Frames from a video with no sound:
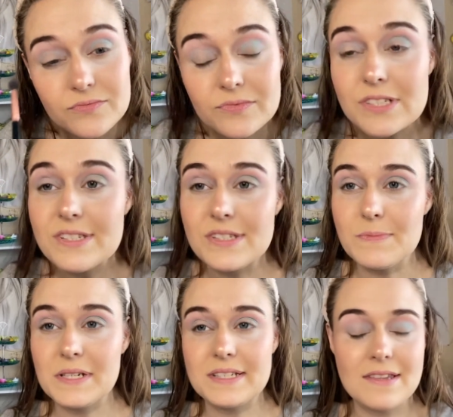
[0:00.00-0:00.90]
Just to
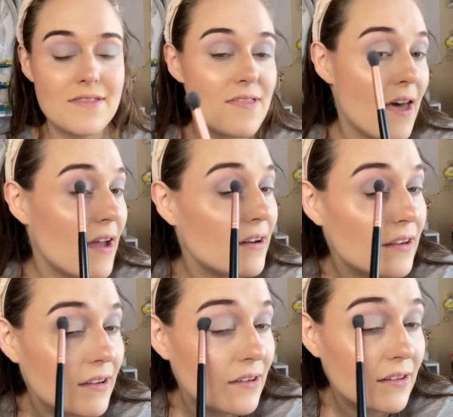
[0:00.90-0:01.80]
mix that
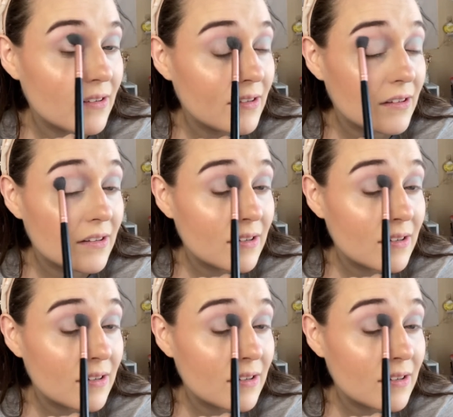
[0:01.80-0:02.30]
in.